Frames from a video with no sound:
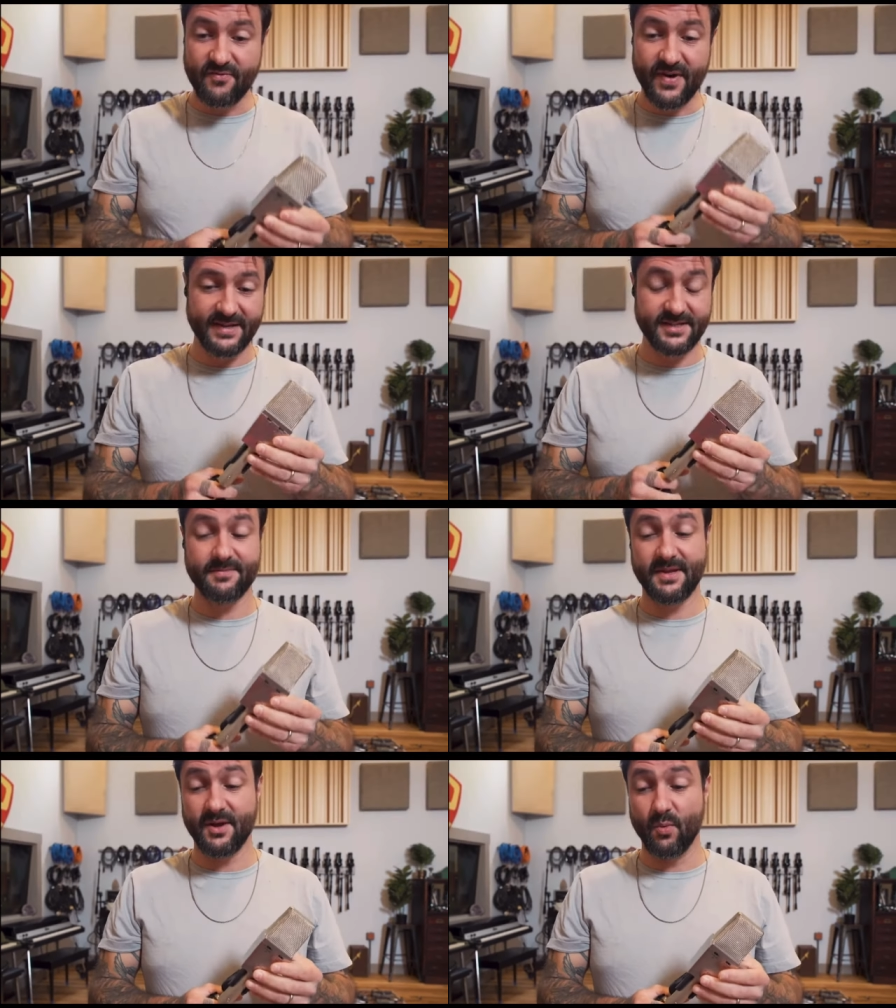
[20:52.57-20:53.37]
I find
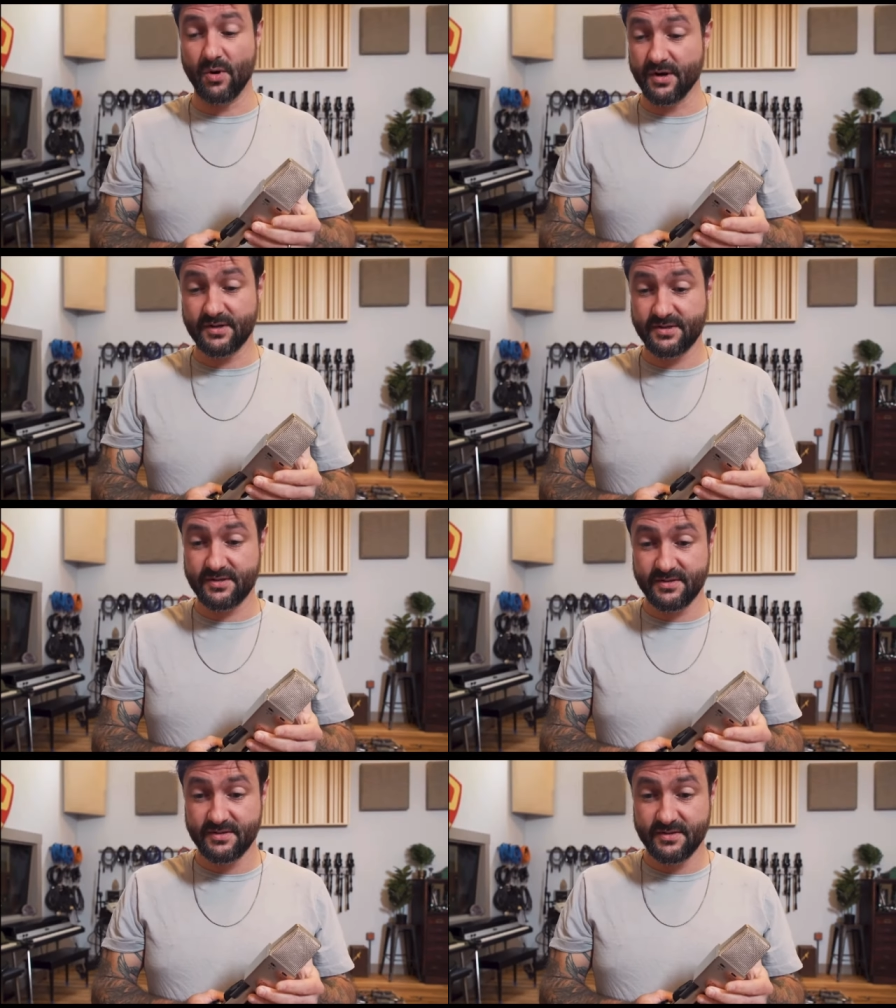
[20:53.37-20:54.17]
something that
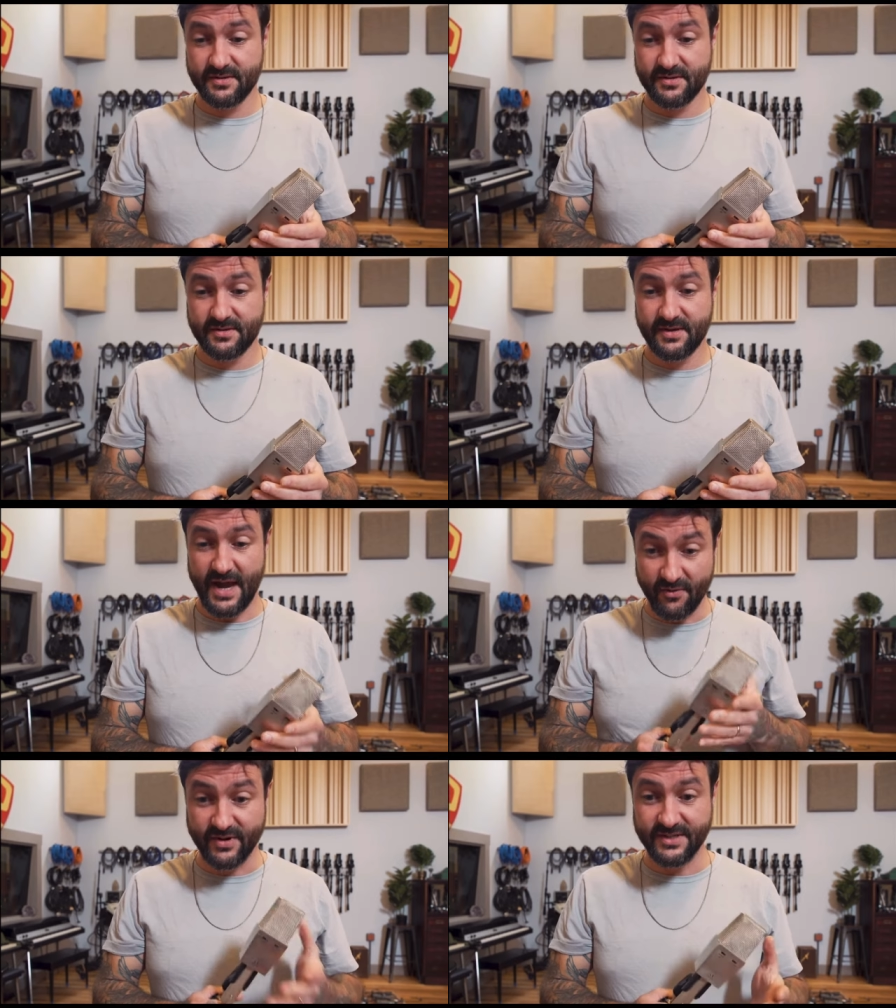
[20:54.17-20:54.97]
works
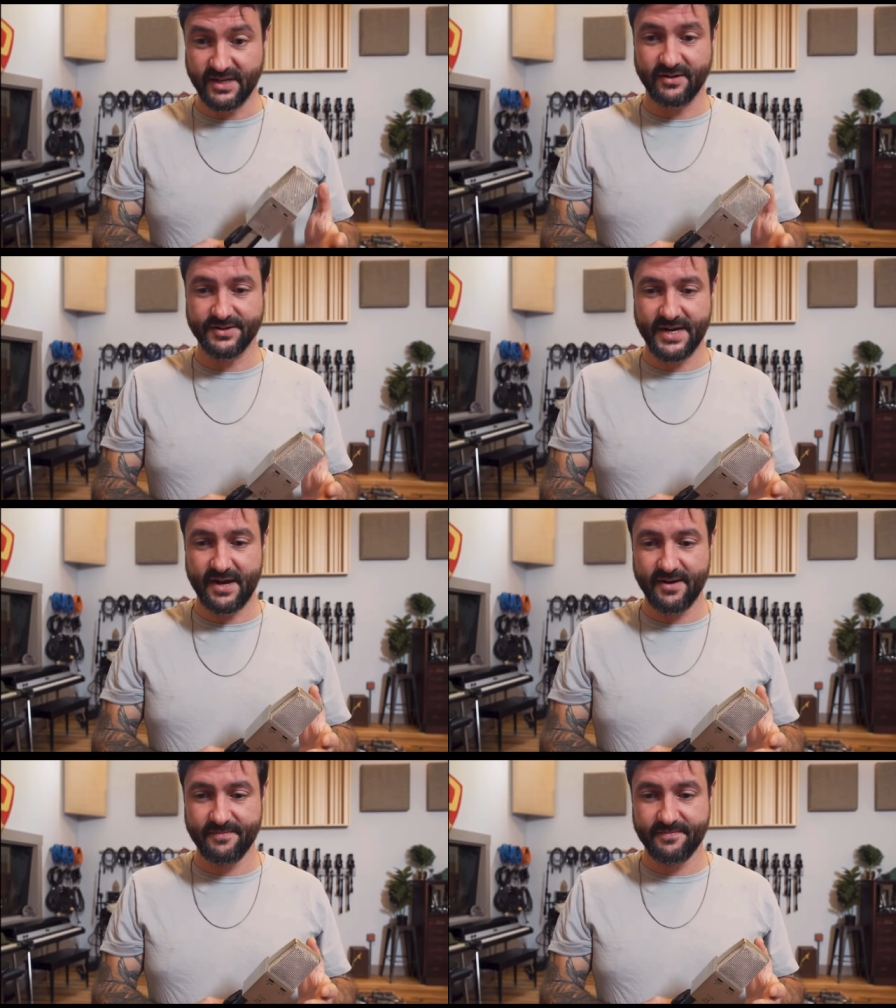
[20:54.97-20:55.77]
every single
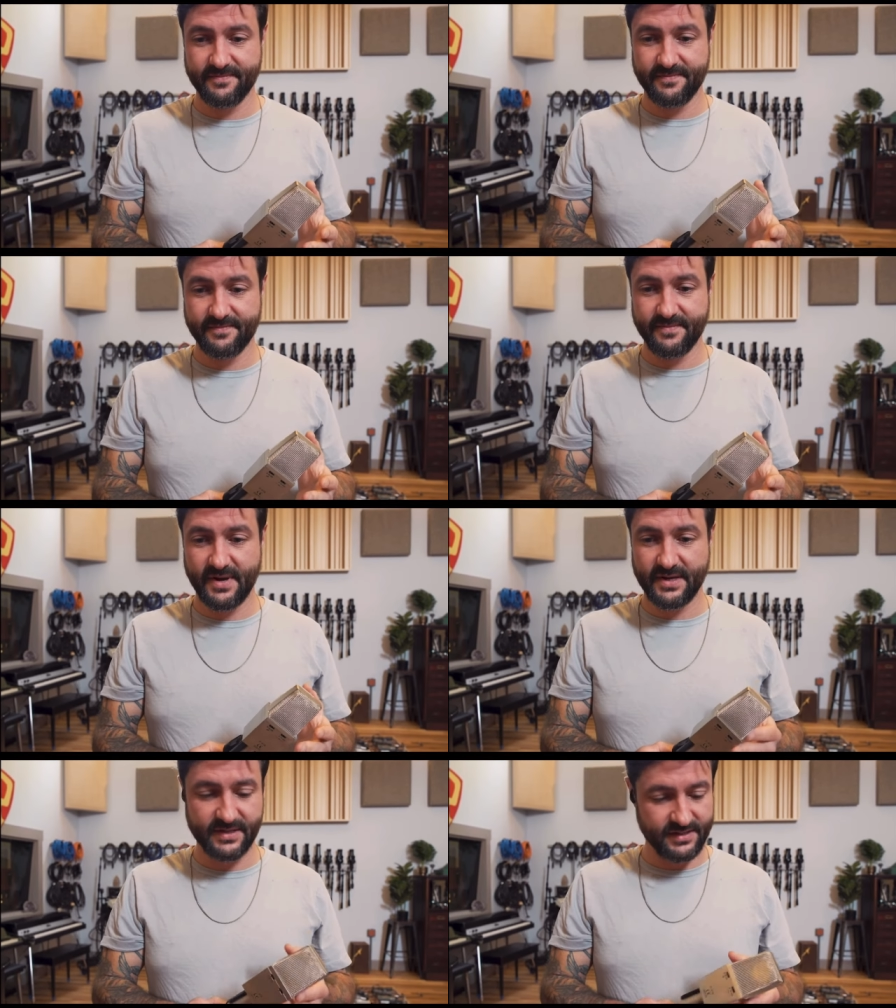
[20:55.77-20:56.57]
time,
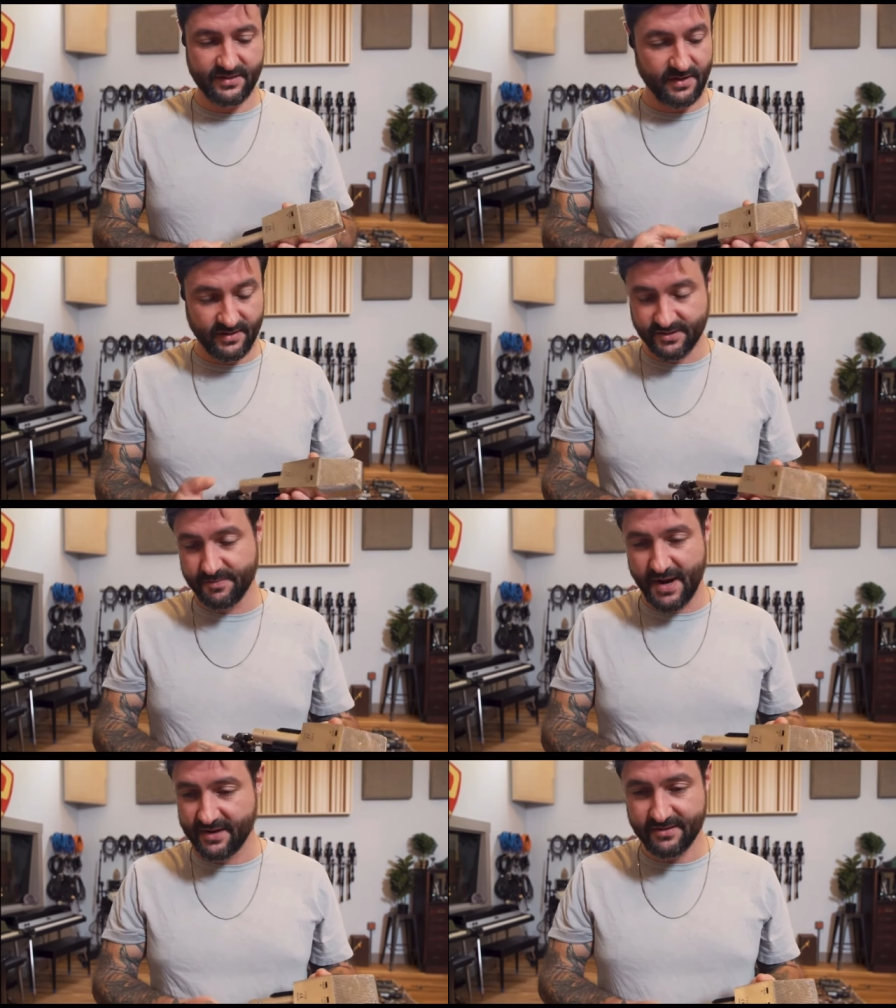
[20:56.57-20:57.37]
I just,
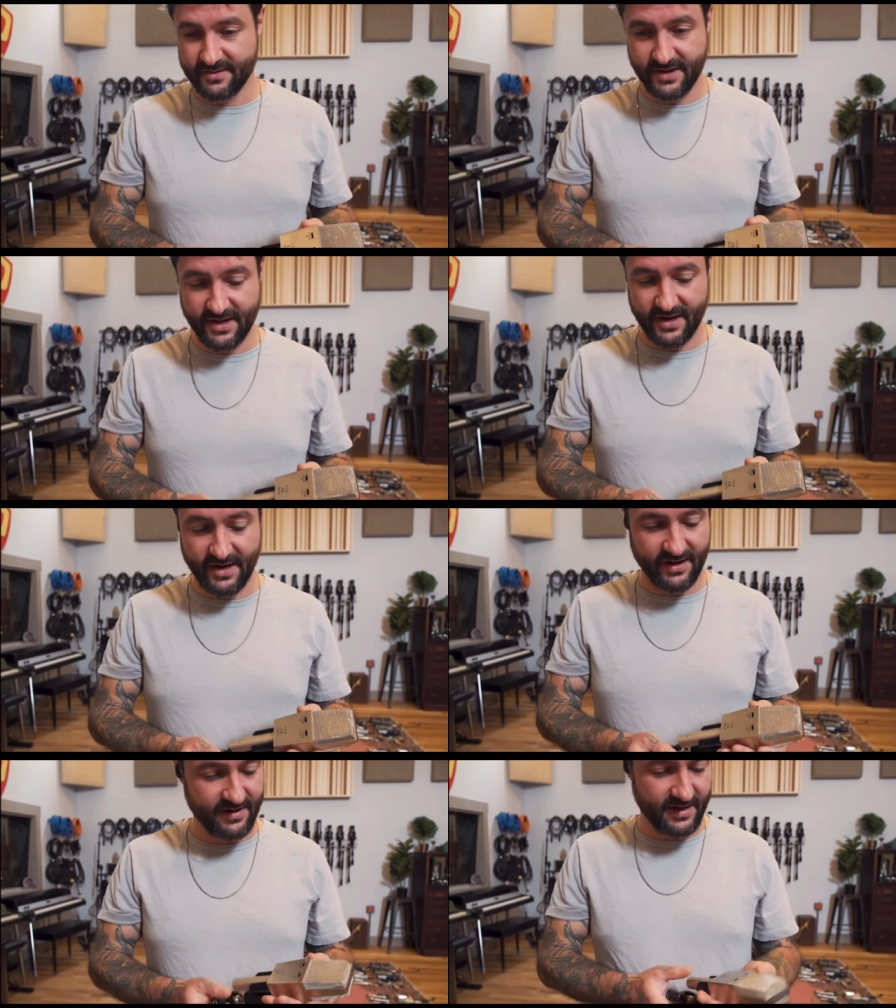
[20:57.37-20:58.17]
might, use it.
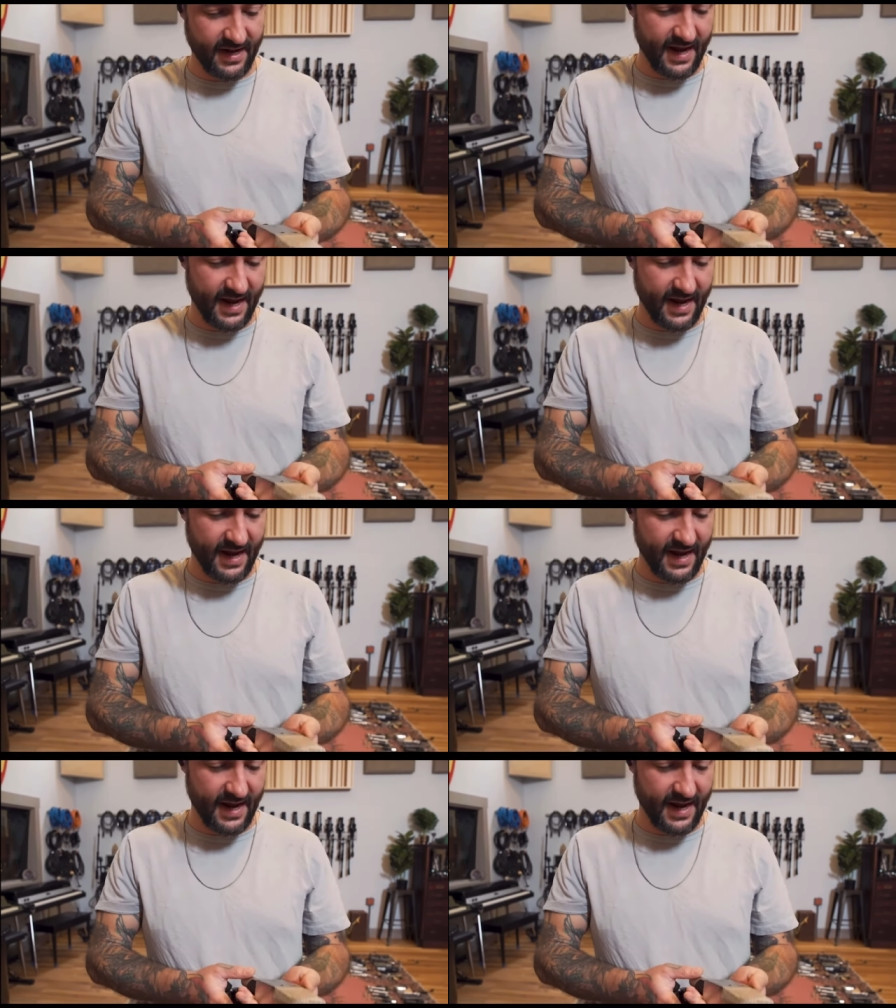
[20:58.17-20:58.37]
It, it.